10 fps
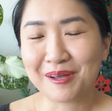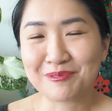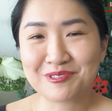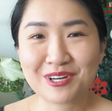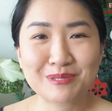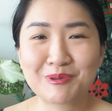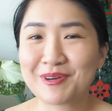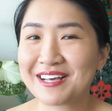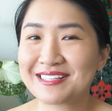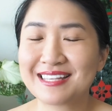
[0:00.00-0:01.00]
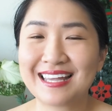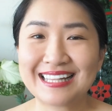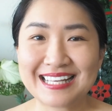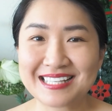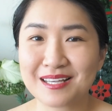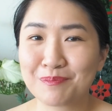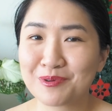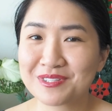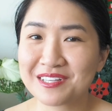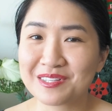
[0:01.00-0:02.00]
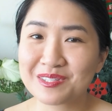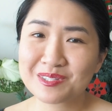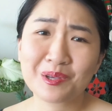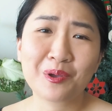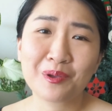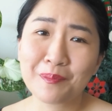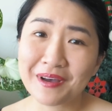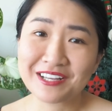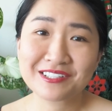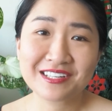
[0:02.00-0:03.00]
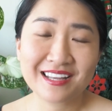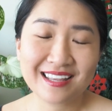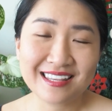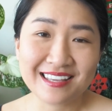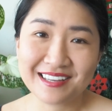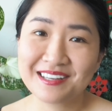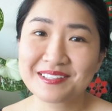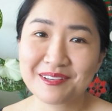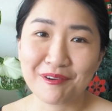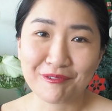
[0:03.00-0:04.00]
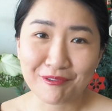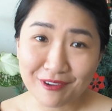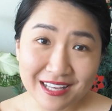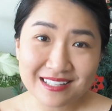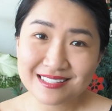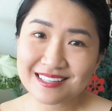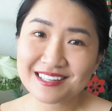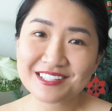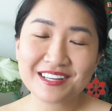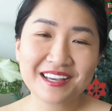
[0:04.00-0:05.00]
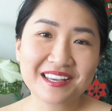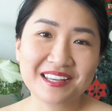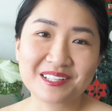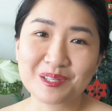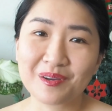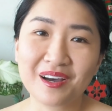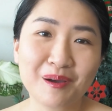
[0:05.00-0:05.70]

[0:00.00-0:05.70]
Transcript: trust me when I say Lisa puts in so much years of research into her